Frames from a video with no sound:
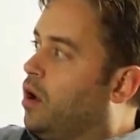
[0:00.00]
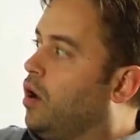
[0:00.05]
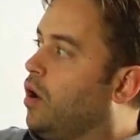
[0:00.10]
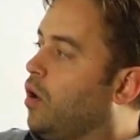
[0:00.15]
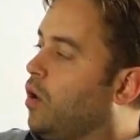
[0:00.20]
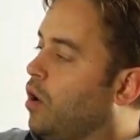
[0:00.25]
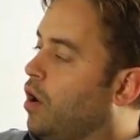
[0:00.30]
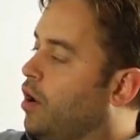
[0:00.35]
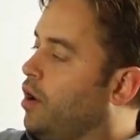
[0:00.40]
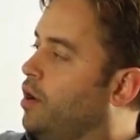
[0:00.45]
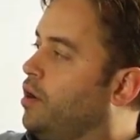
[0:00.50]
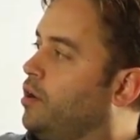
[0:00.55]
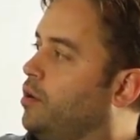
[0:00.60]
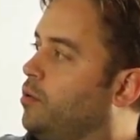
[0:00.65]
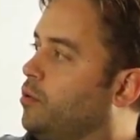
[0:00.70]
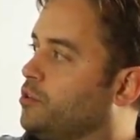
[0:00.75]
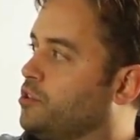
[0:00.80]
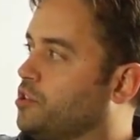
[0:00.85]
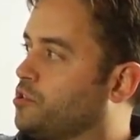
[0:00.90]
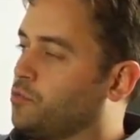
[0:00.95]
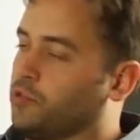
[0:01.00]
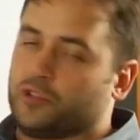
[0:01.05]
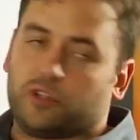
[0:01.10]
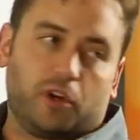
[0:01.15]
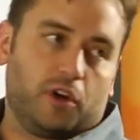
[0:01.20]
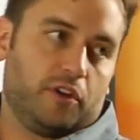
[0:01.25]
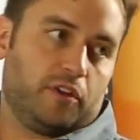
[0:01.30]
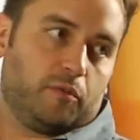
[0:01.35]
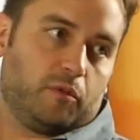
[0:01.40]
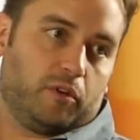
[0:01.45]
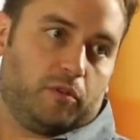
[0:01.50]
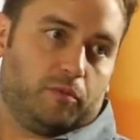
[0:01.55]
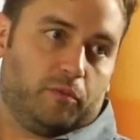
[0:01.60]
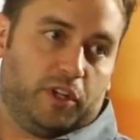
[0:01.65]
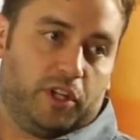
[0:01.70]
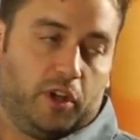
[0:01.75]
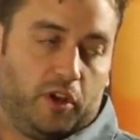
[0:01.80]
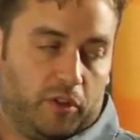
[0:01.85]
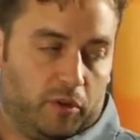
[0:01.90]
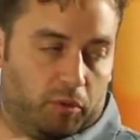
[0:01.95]
Or we'll just return, well,
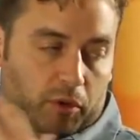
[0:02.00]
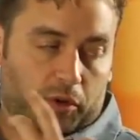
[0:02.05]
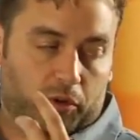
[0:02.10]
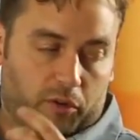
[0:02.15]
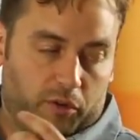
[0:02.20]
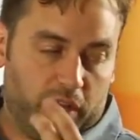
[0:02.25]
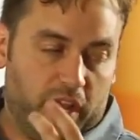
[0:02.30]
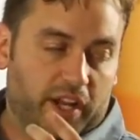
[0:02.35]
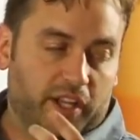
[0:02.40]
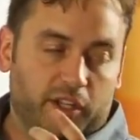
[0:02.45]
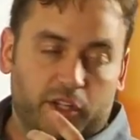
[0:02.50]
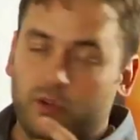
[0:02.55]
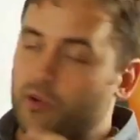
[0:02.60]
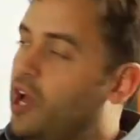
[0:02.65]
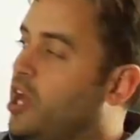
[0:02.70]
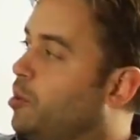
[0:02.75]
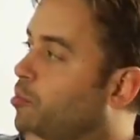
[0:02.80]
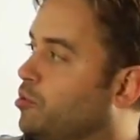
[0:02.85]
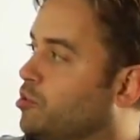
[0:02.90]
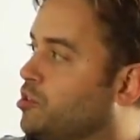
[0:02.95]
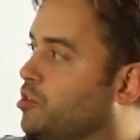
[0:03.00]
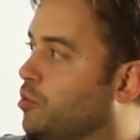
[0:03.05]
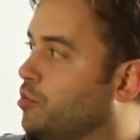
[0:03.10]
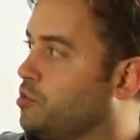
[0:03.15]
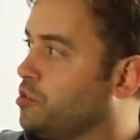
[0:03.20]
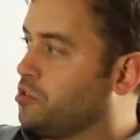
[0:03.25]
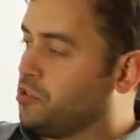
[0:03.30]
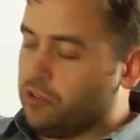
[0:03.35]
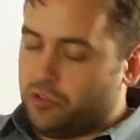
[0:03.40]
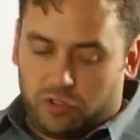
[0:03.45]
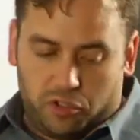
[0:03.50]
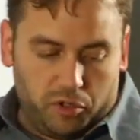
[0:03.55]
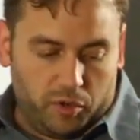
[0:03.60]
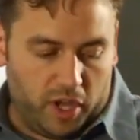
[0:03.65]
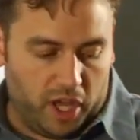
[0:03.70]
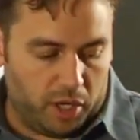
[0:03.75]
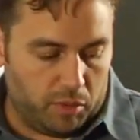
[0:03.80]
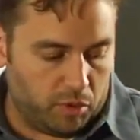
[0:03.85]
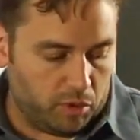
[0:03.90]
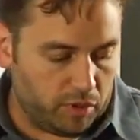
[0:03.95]
we know that we're creating a new animal, so we'll just use new
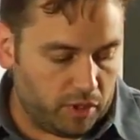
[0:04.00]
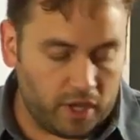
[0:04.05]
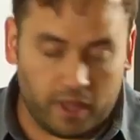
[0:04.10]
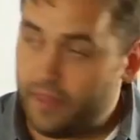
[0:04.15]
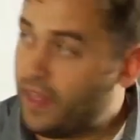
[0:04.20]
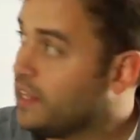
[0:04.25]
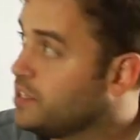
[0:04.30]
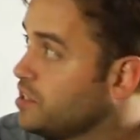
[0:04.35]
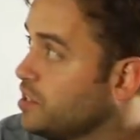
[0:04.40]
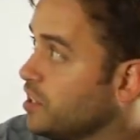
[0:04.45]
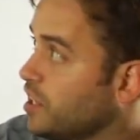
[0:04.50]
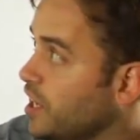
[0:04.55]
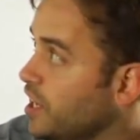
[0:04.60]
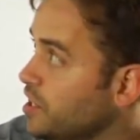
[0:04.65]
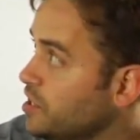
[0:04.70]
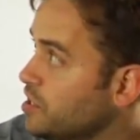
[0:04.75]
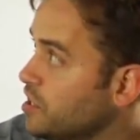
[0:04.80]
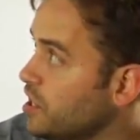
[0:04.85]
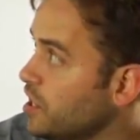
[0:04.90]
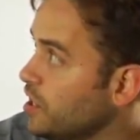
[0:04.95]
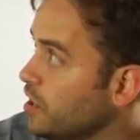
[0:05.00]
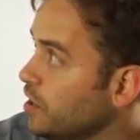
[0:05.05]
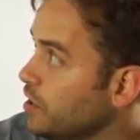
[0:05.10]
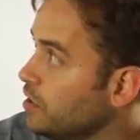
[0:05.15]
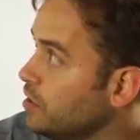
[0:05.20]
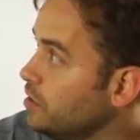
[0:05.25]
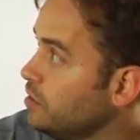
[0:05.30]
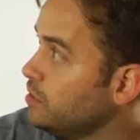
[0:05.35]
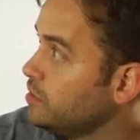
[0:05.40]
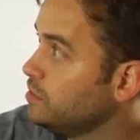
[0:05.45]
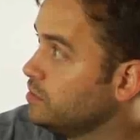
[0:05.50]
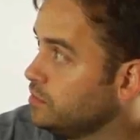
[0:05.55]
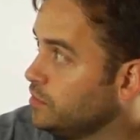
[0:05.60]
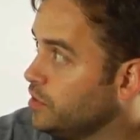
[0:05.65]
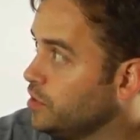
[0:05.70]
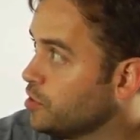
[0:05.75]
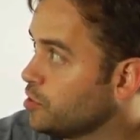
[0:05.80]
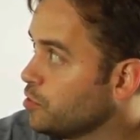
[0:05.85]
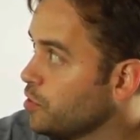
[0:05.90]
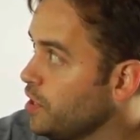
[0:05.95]
animal. And that's the case here
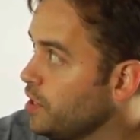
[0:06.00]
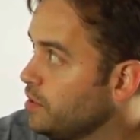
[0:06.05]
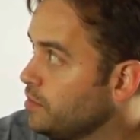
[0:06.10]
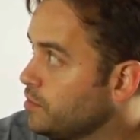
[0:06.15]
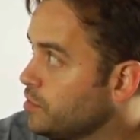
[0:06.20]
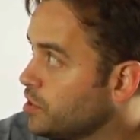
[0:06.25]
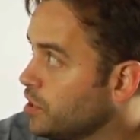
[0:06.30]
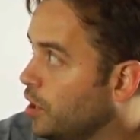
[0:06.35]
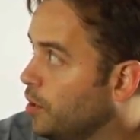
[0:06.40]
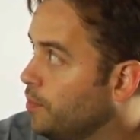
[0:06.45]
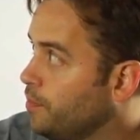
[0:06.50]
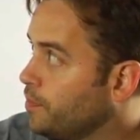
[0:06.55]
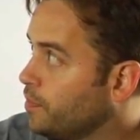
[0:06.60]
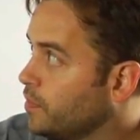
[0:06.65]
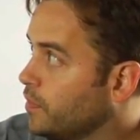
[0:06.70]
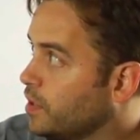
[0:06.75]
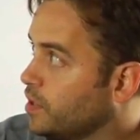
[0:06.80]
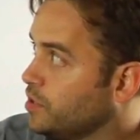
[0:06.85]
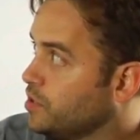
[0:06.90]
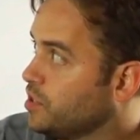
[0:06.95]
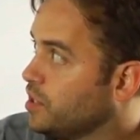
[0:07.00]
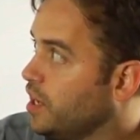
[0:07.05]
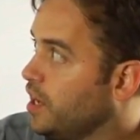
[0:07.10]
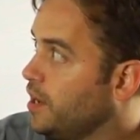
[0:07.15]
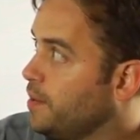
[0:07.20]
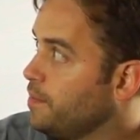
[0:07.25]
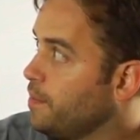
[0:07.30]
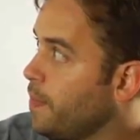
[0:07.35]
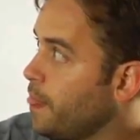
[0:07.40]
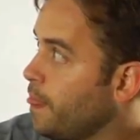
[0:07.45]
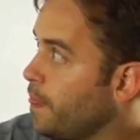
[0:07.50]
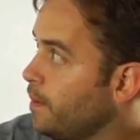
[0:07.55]
in the screen. So you can say,